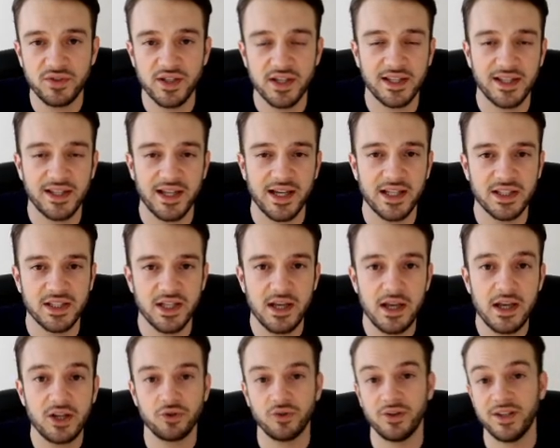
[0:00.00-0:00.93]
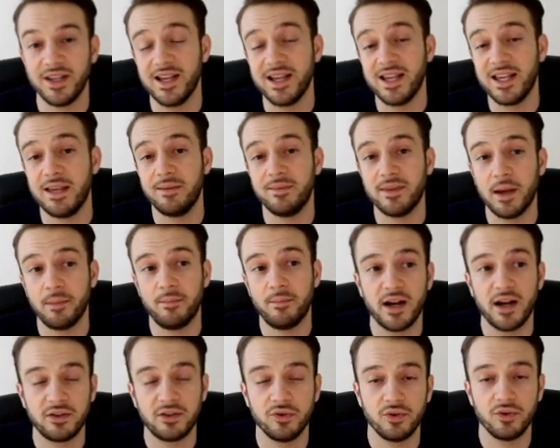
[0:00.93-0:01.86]
for your clients so that you can keep that
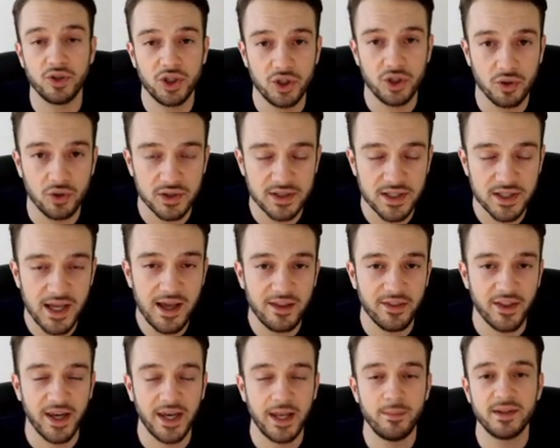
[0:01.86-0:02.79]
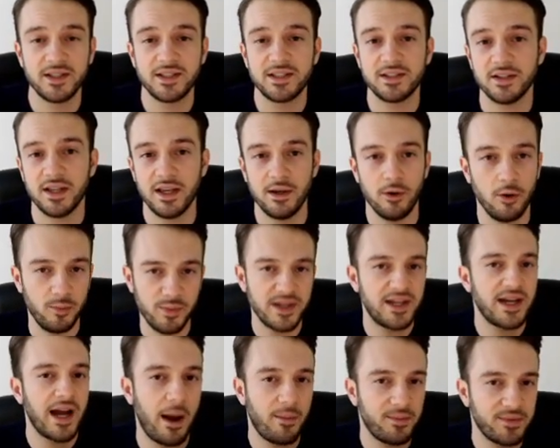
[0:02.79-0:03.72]
back door shut. The limit, it will be
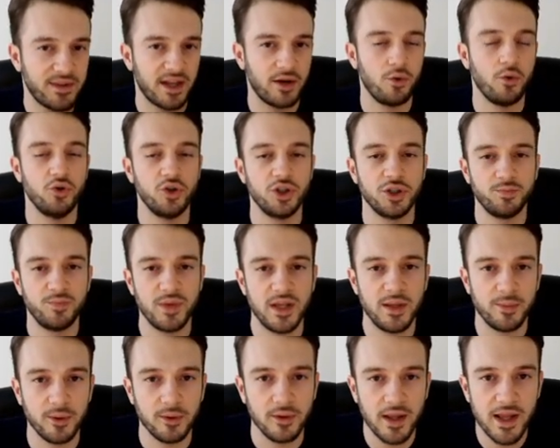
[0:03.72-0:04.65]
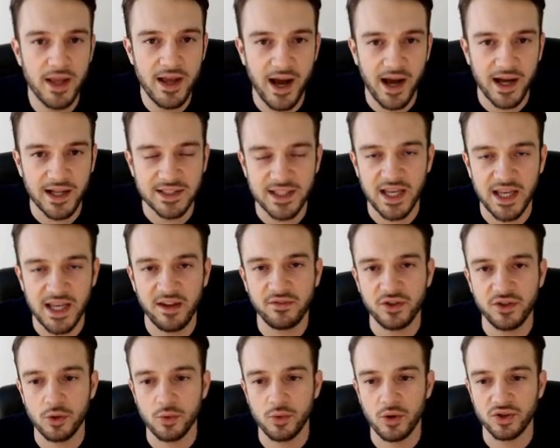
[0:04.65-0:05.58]
capped at 100 people. And
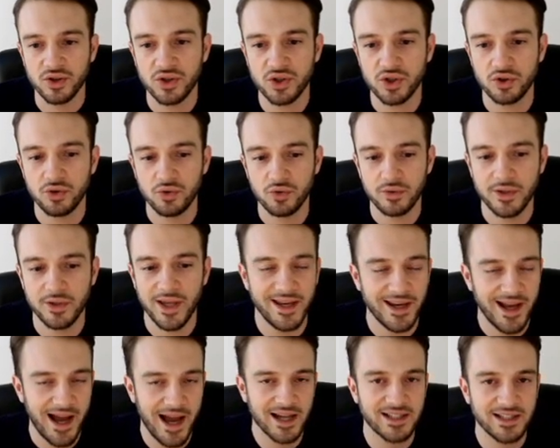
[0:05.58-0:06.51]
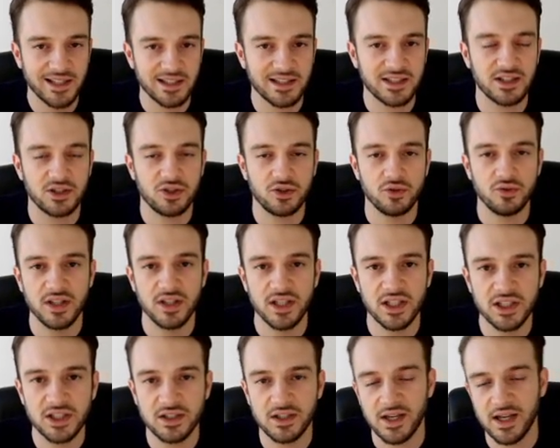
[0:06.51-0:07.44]
if you want to gain access to
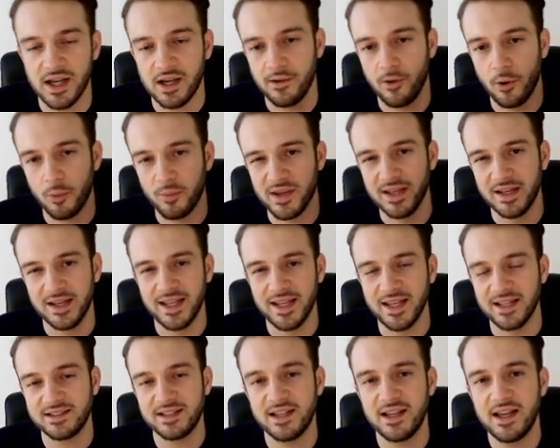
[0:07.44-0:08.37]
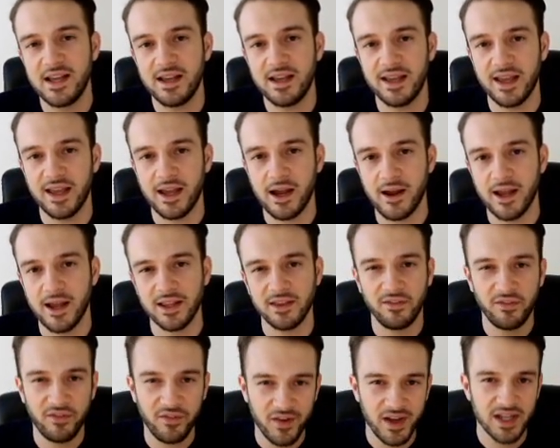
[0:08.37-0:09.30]
this, uh, it will be linked uh, in
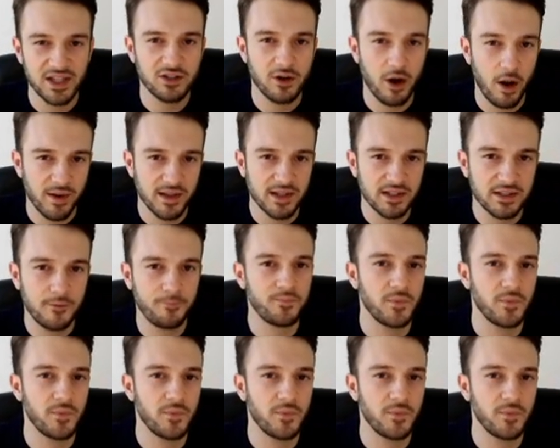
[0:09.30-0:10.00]
the first comment